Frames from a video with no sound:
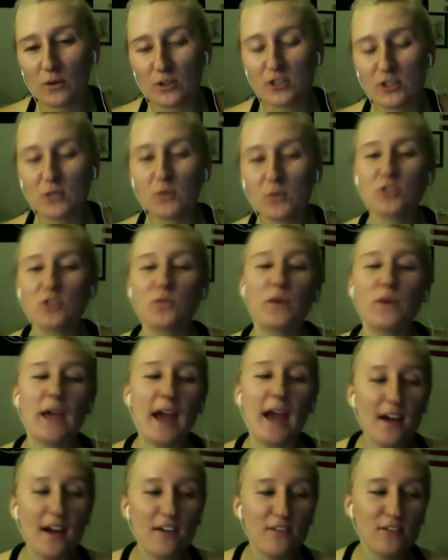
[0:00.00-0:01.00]
So we
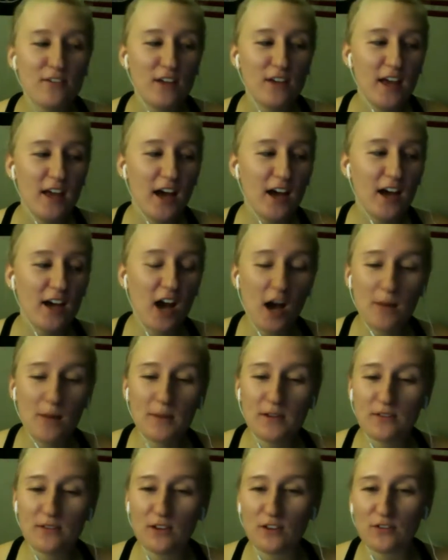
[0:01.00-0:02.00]
have a copy
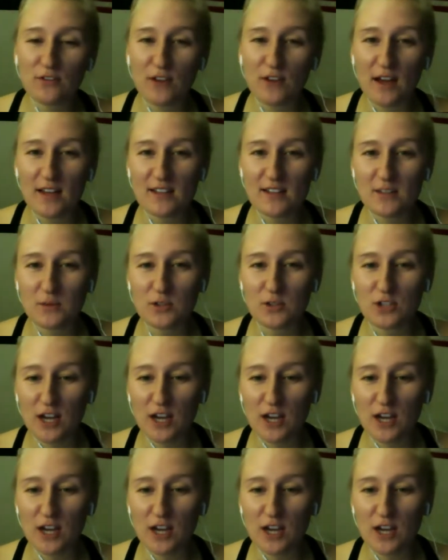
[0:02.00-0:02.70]
of our friend.